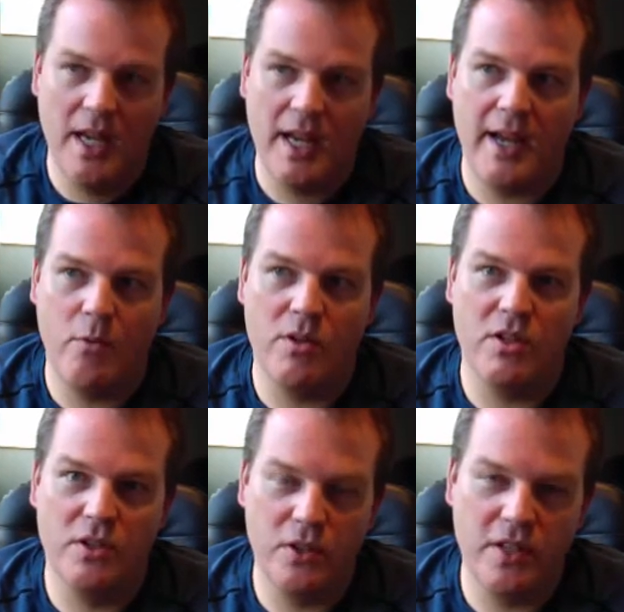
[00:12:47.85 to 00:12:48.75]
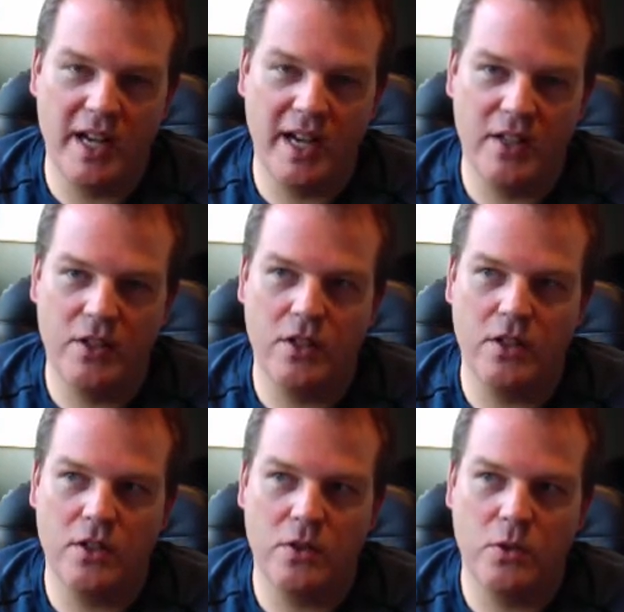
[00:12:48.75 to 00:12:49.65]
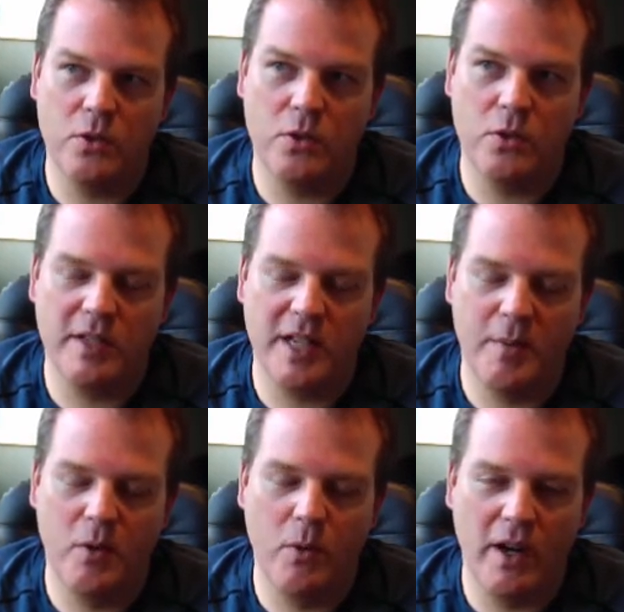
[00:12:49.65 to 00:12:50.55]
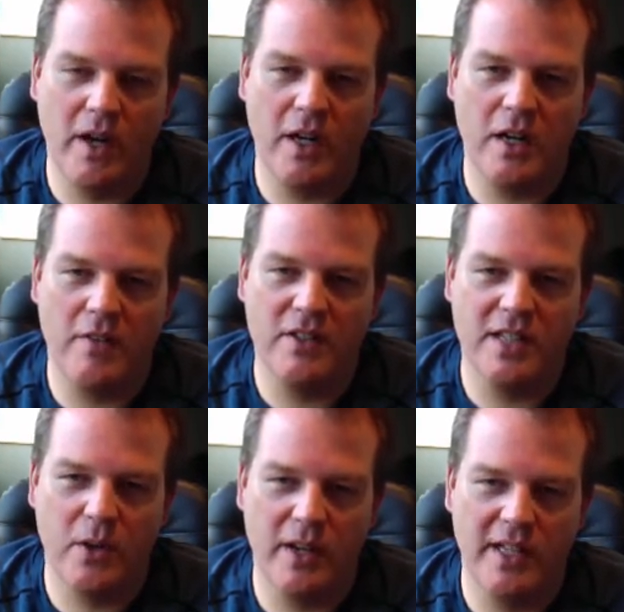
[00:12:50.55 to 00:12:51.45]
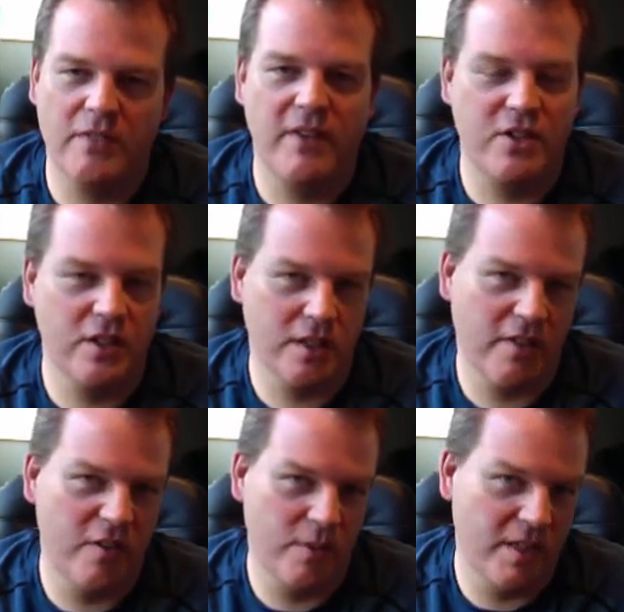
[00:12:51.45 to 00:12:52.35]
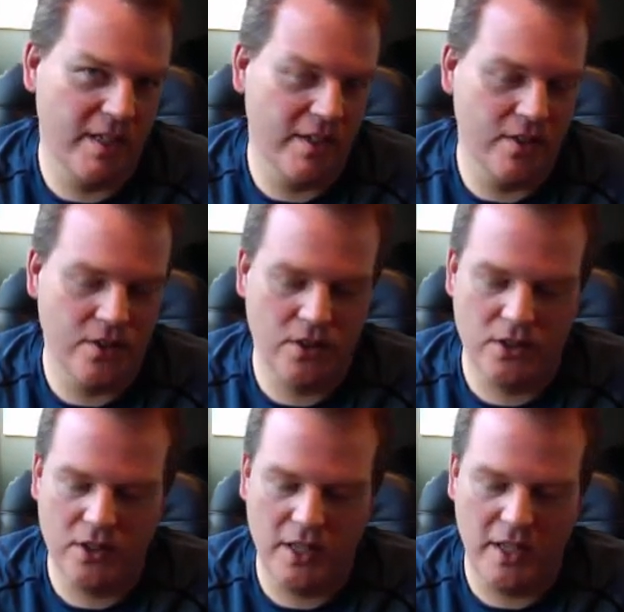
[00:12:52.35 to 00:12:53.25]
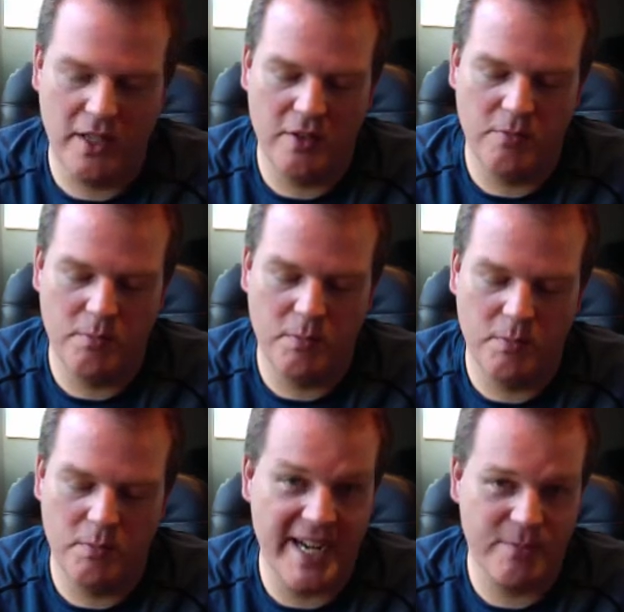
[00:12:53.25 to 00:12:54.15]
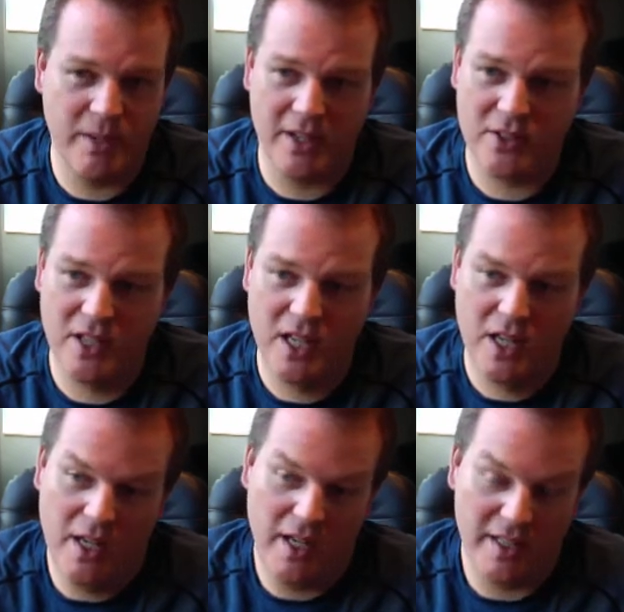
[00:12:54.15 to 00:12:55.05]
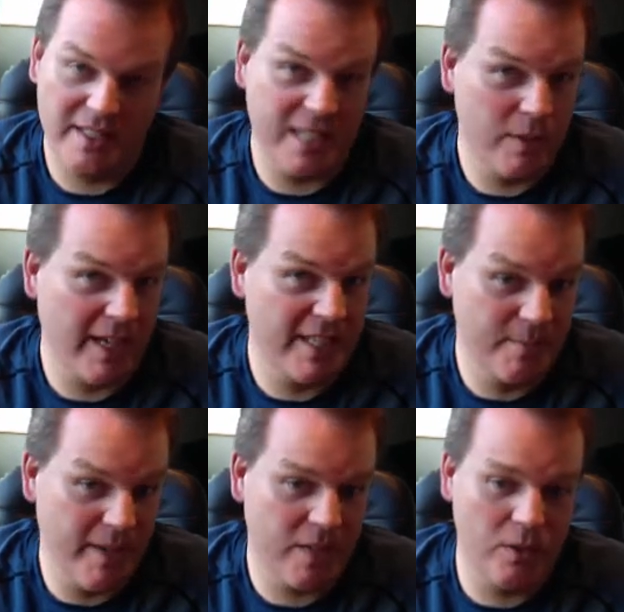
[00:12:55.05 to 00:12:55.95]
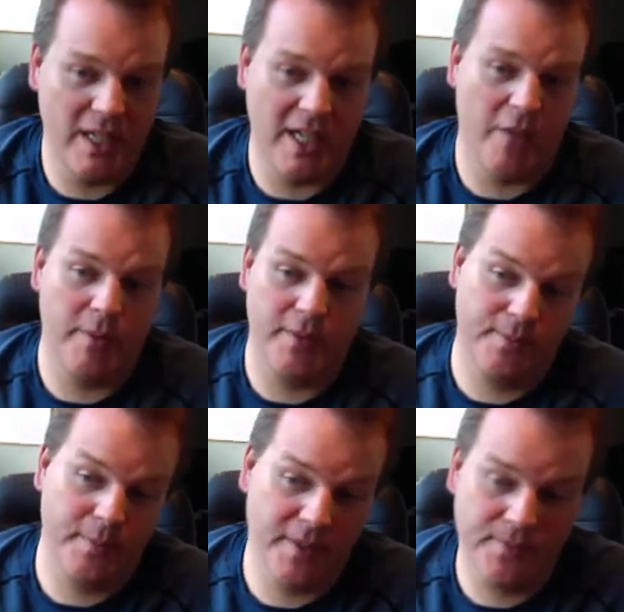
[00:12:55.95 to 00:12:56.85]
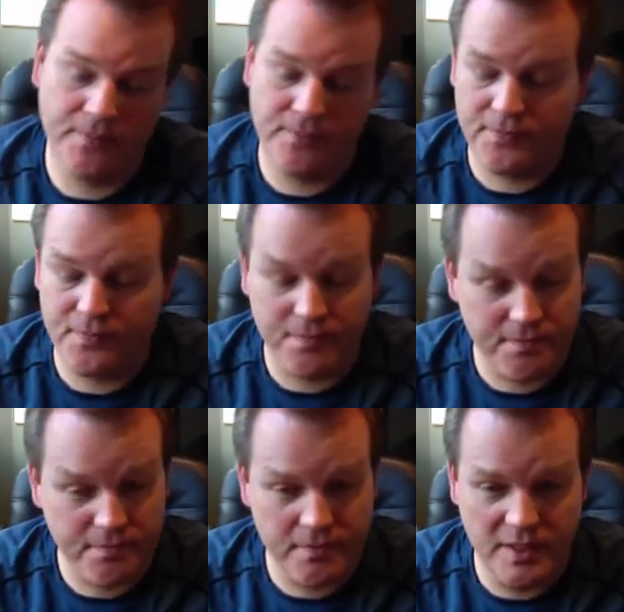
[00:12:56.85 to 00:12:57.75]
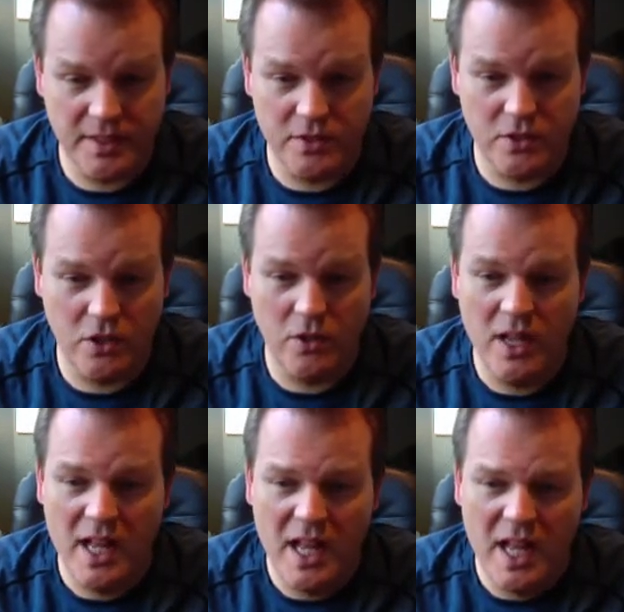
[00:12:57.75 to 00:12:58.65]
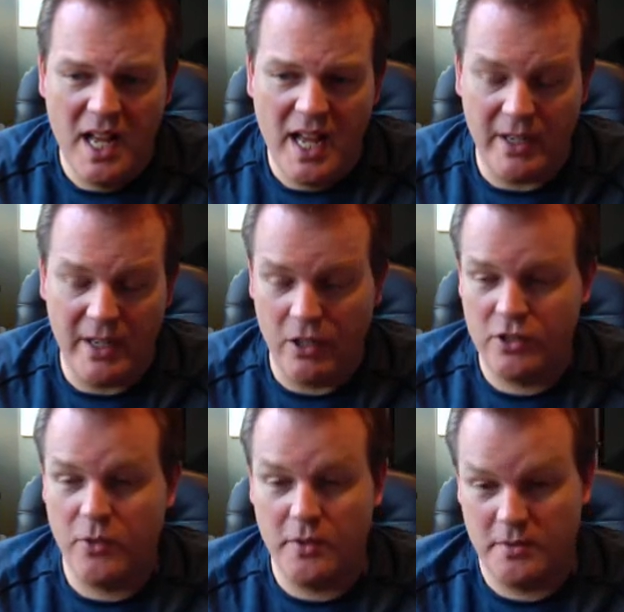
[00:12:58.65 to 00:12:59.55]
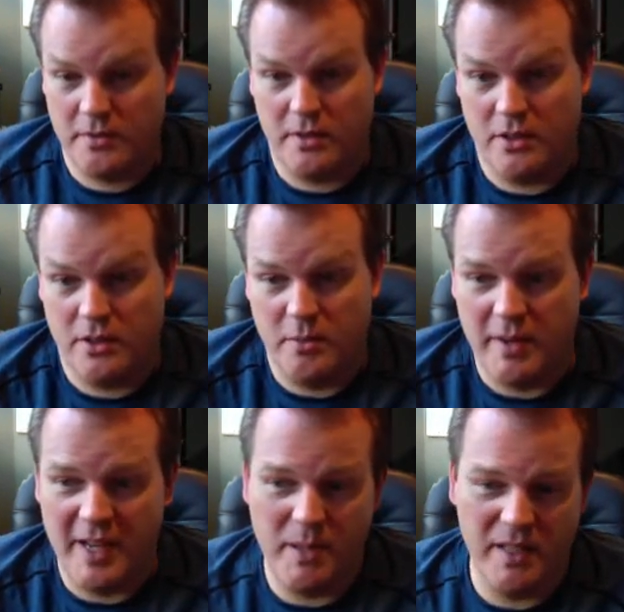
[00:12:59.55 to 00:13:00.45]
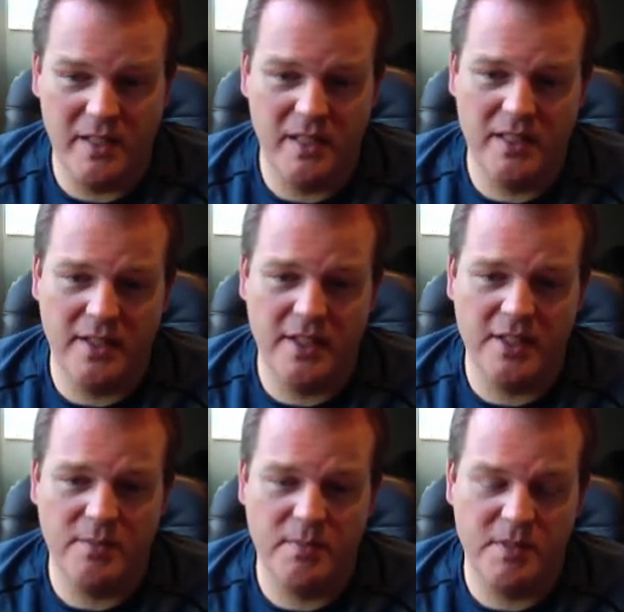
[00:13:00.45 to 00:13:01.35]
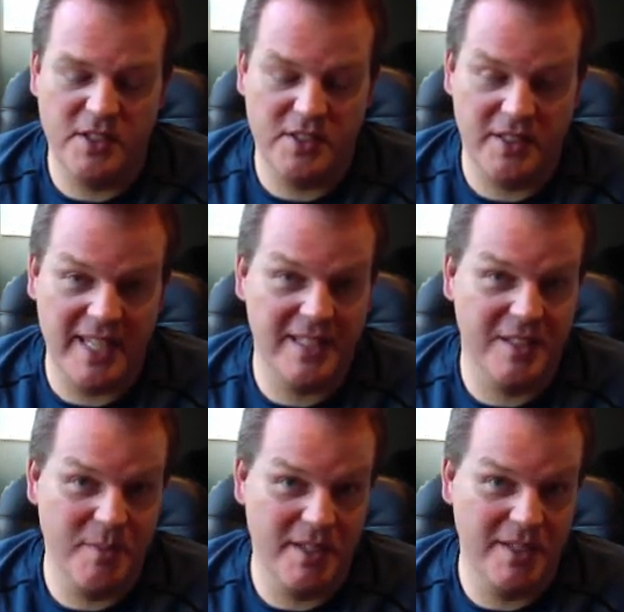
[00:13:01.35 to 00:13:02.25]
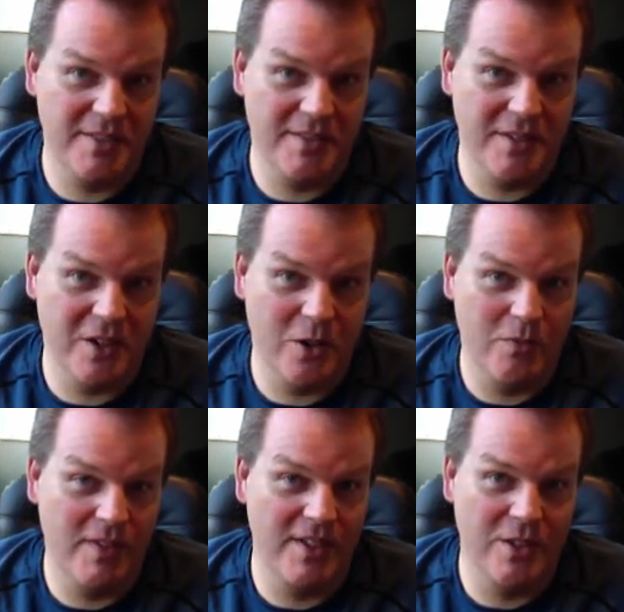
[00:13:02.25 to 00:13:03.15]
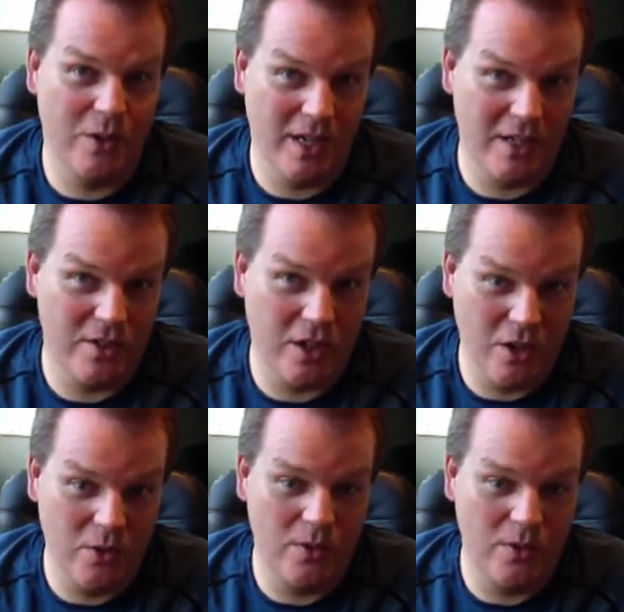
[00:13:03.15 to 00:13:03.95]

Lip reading: And when you do that, you quickly become aware of just how inefficient government is in many aspects. At least that's what I suspect would happen. But let's go. And also, just in my opinion, and this is likely to be a whole video on its own,